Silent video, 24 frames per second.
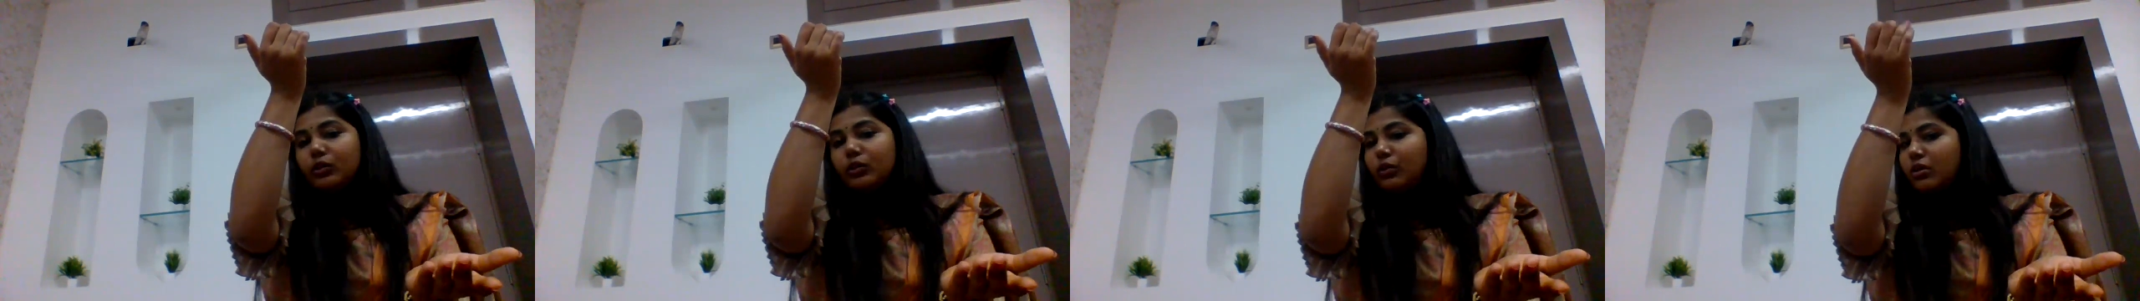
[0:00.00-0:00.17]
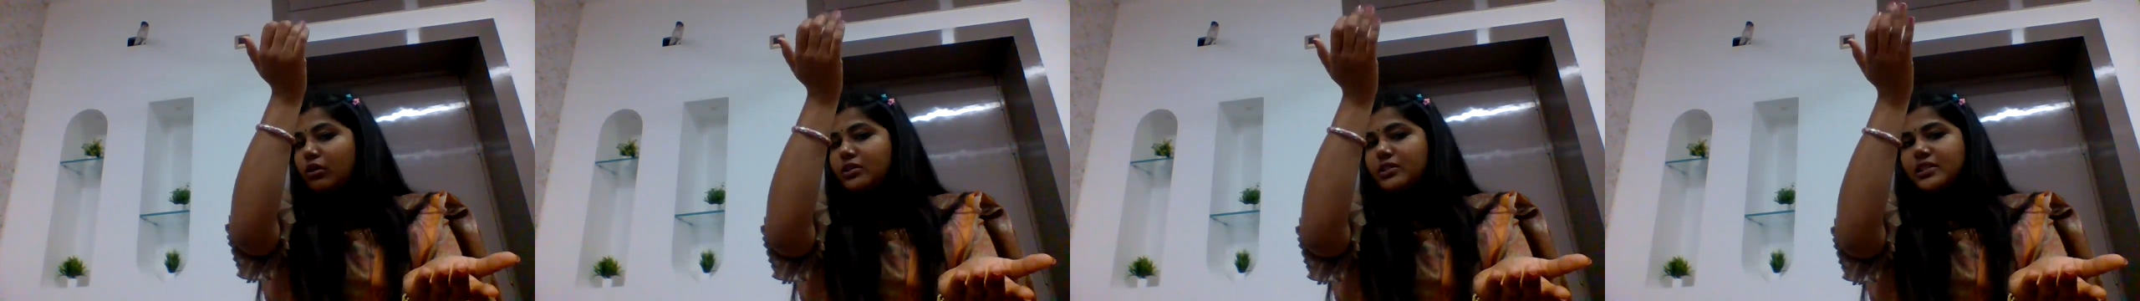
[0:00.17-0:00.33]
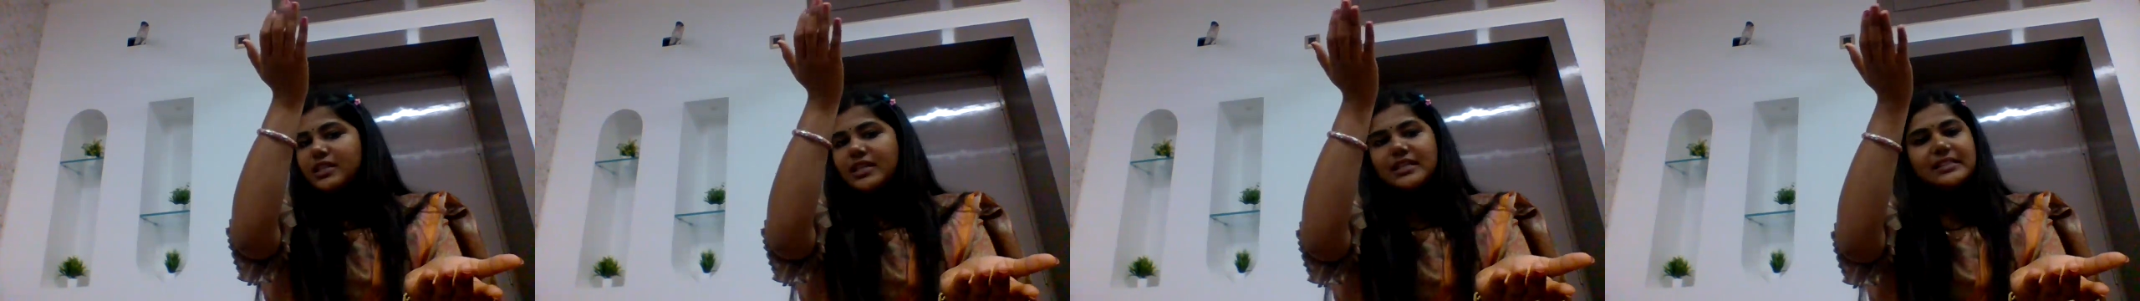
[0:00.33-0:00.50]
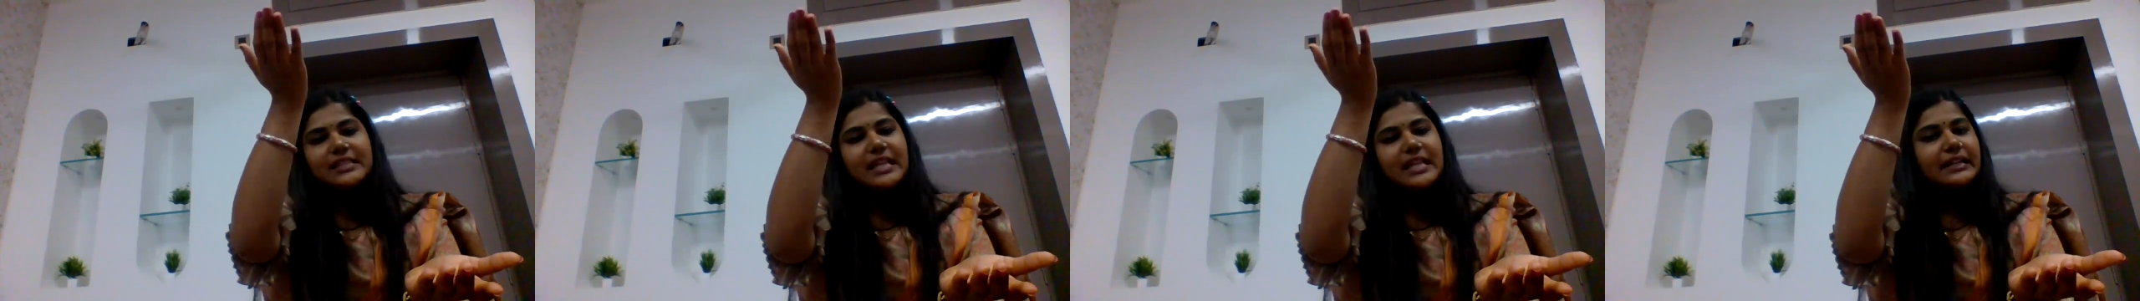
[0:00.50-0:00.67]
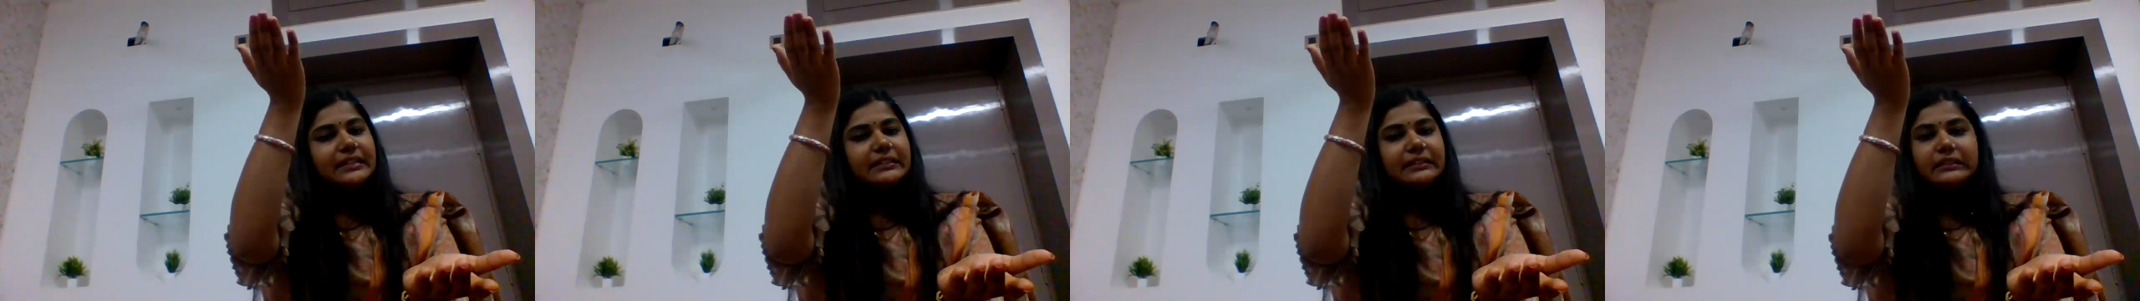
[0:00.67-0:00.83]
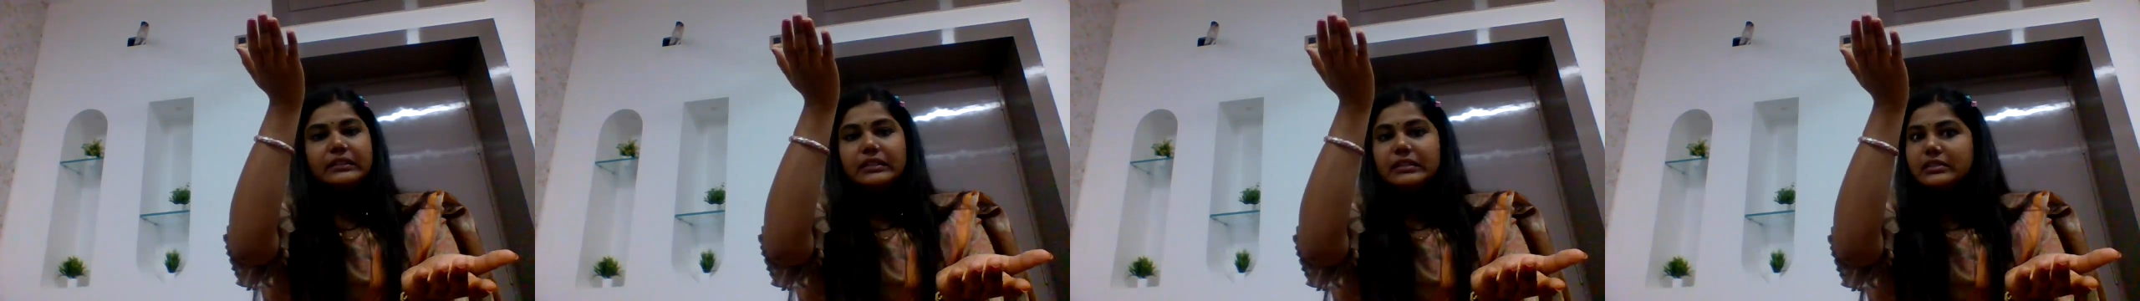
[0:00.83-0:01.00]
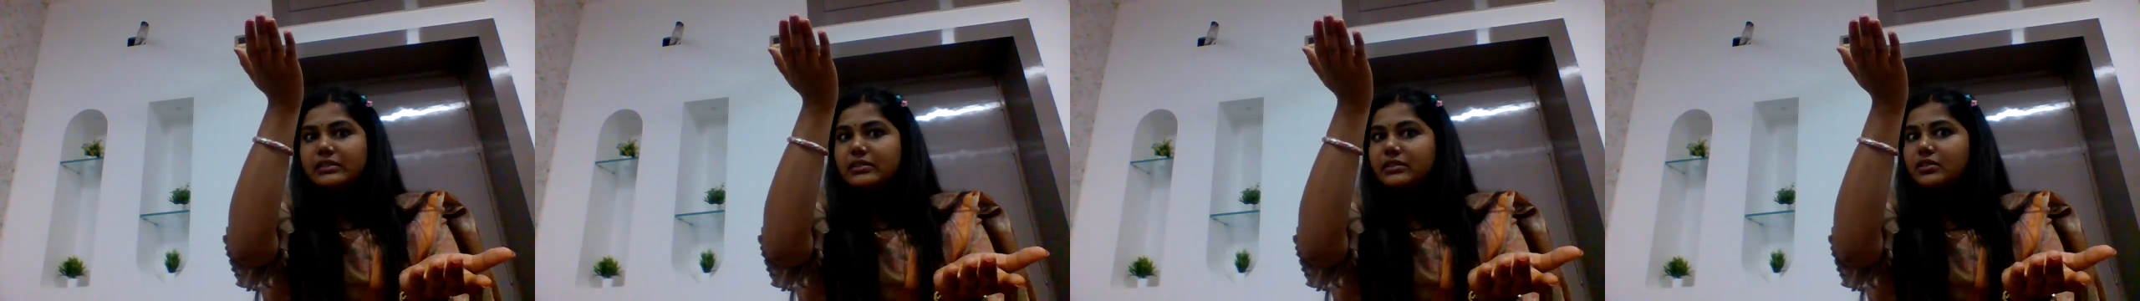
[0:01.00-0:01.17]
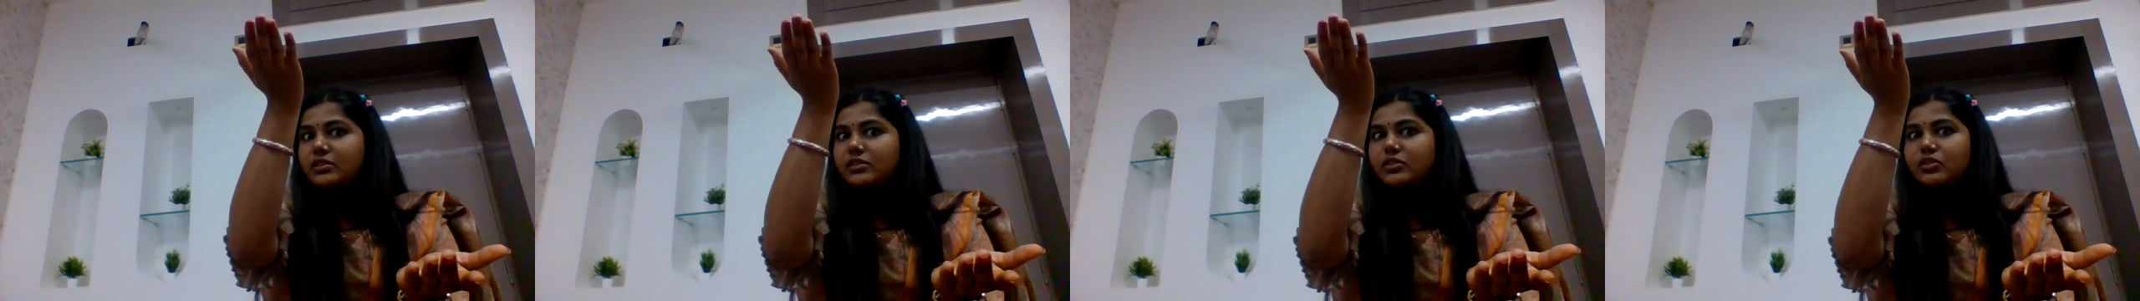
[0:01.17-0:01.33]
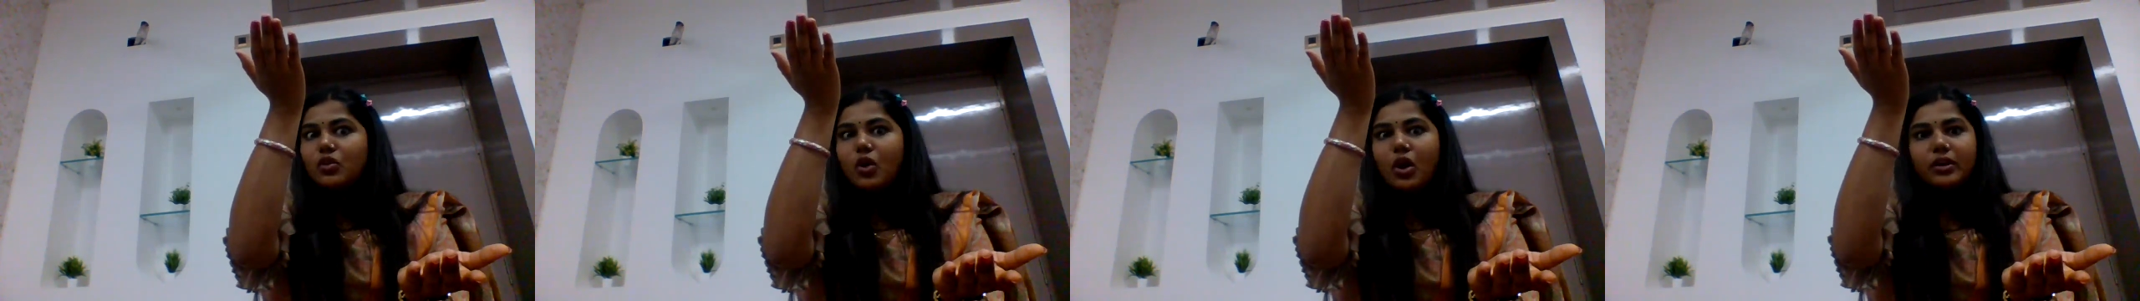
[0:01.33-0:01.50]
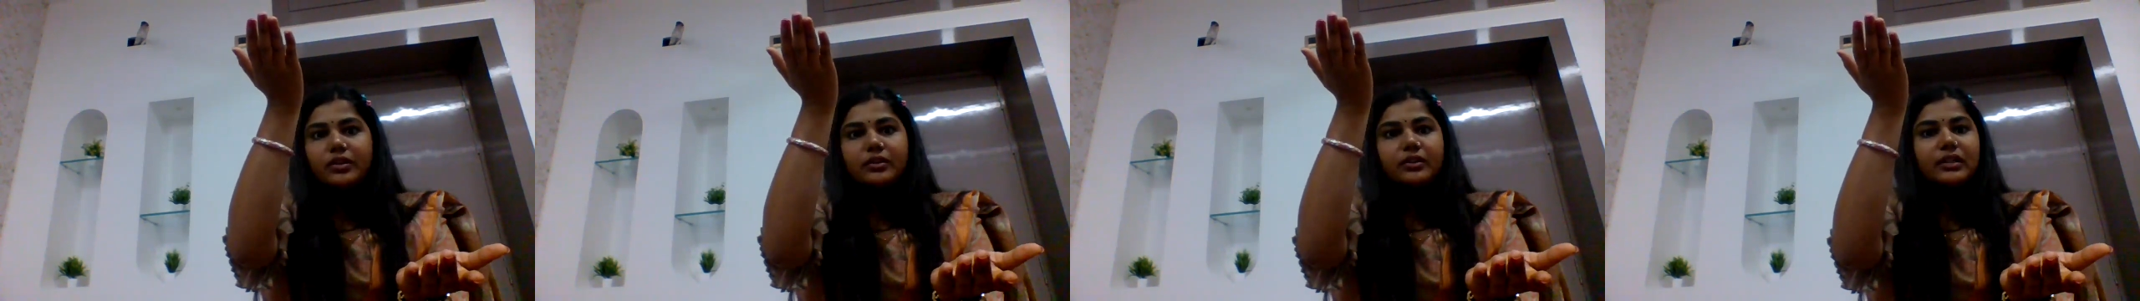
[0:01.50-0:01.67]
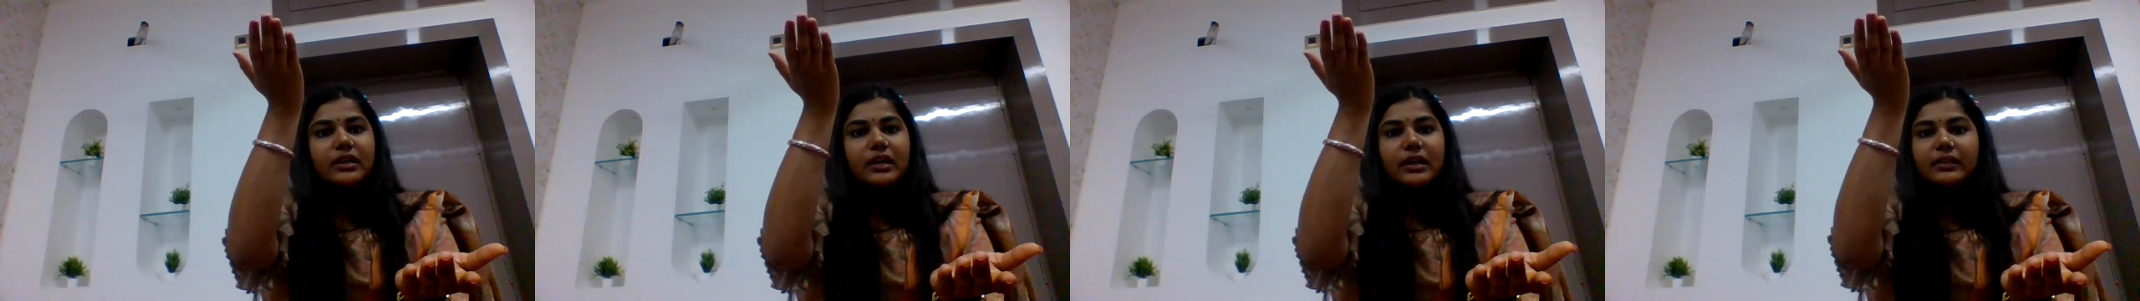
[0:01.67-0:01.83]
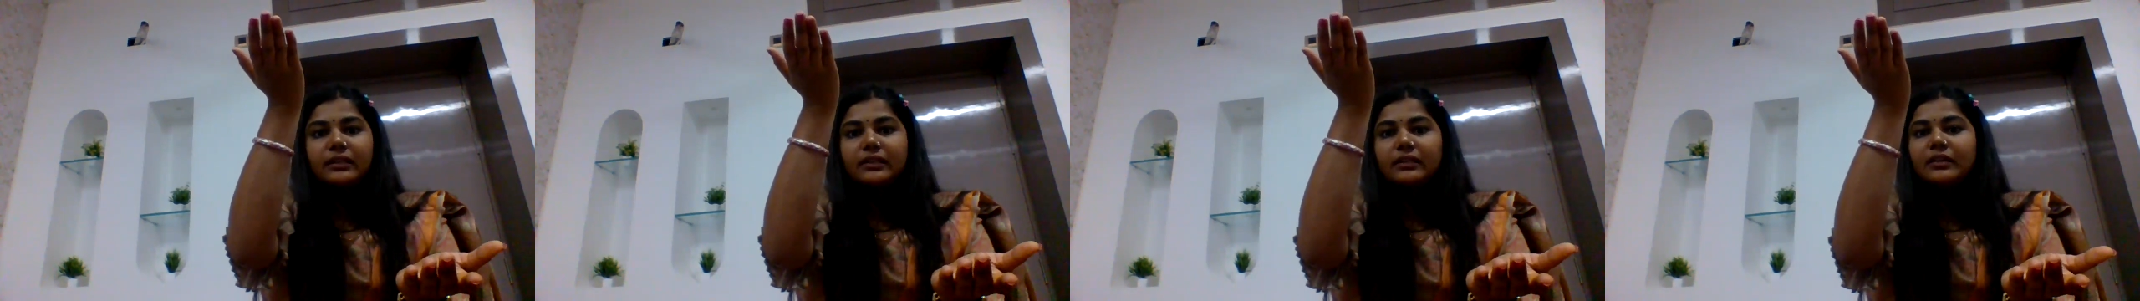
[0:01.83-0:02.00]
Law says that this is
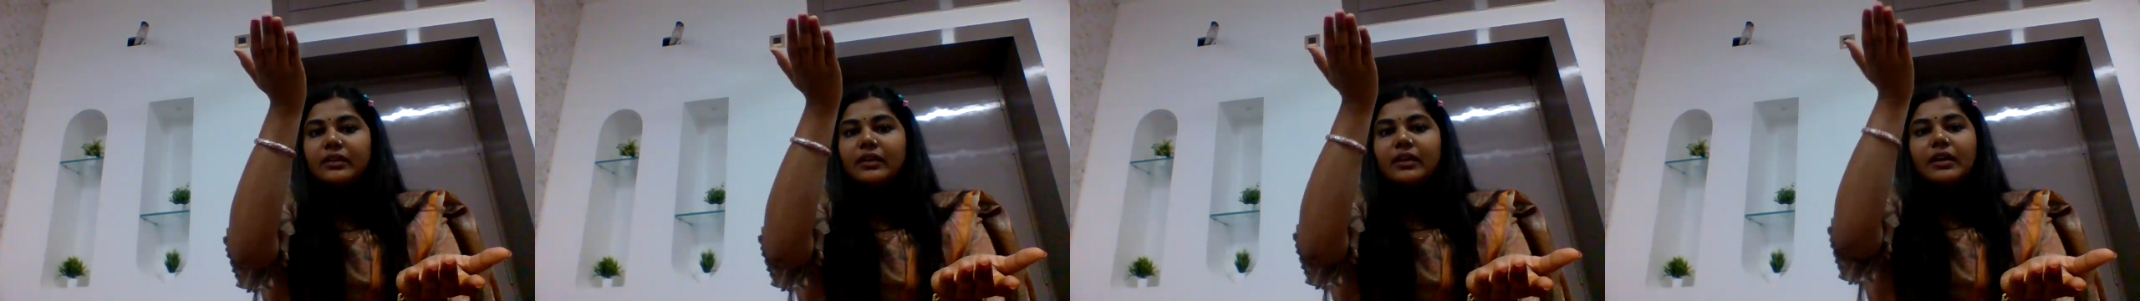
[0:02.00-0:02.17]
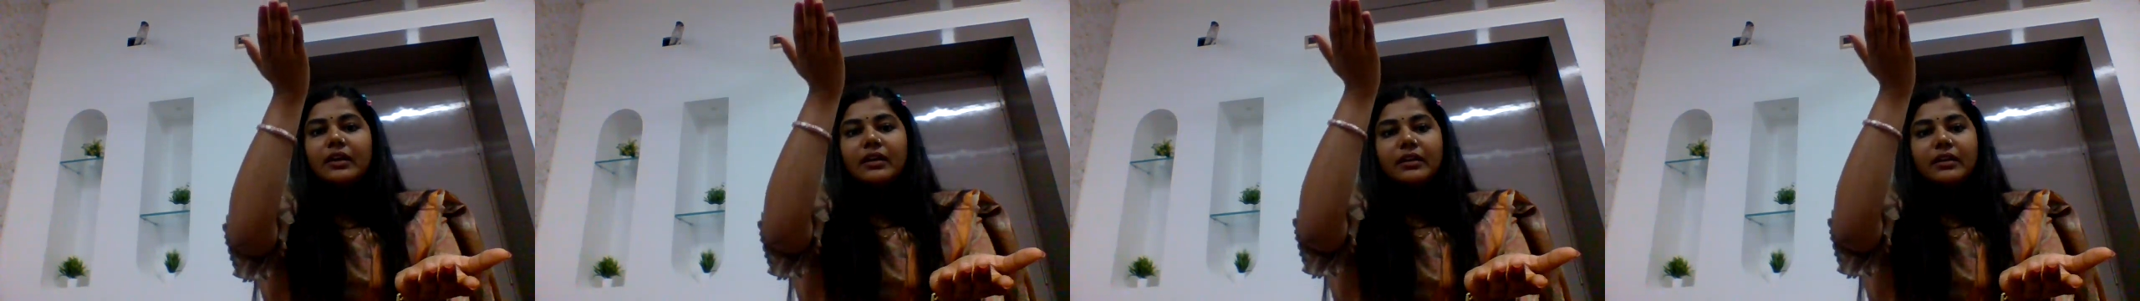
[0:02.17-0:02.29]
not done.